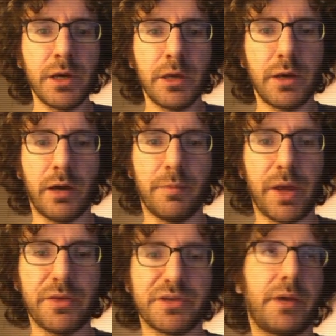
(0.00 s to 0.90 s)

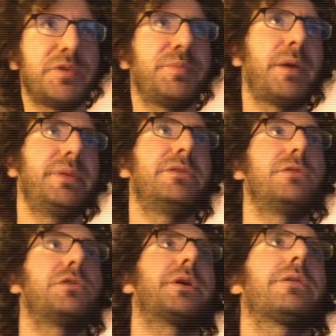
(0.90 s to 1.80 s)
Other times it might be to
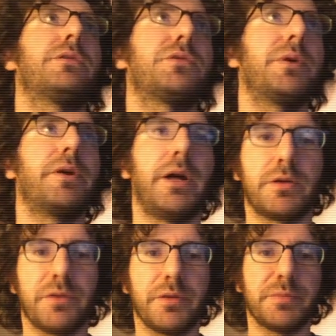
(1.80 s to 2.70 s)
trick the Twitter
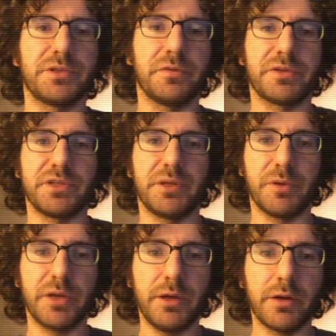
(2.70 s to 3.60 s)
algorithm. So for example,
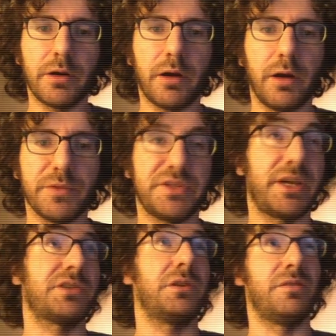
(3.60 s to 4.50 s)
here, this is
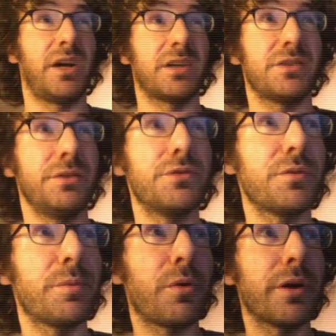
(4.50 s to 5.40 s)
actually a Fox News
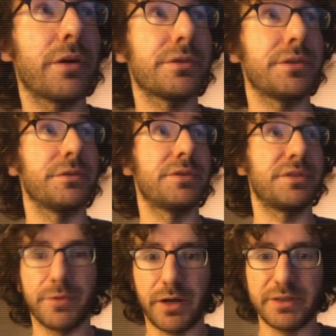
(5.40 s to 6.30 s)
reporter, so it's
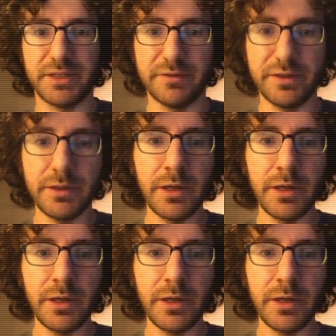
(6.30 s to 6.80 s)
someone on TV.